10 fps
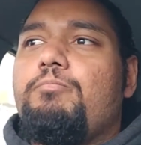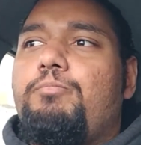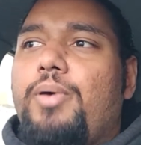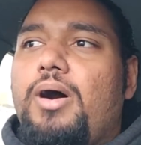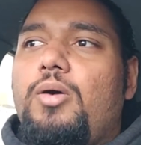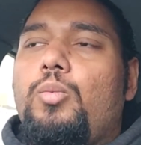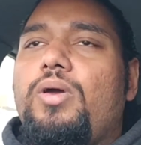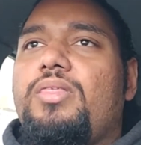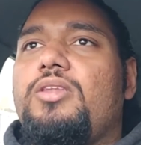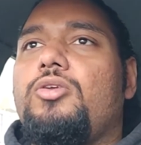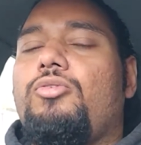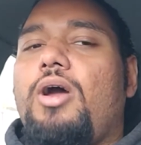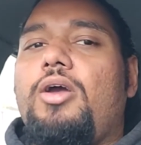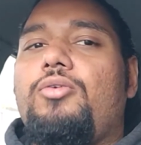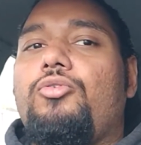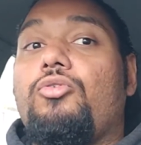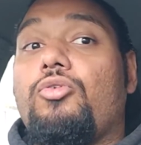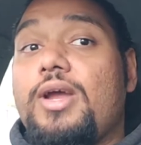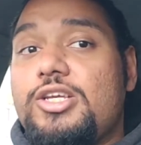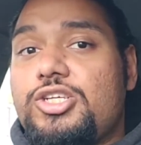but within the right
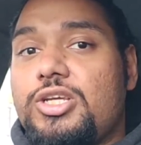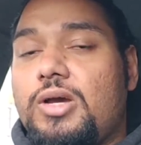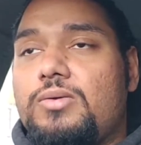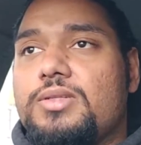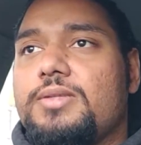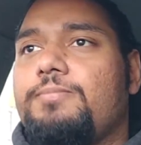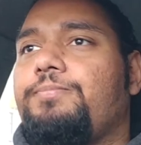ratios.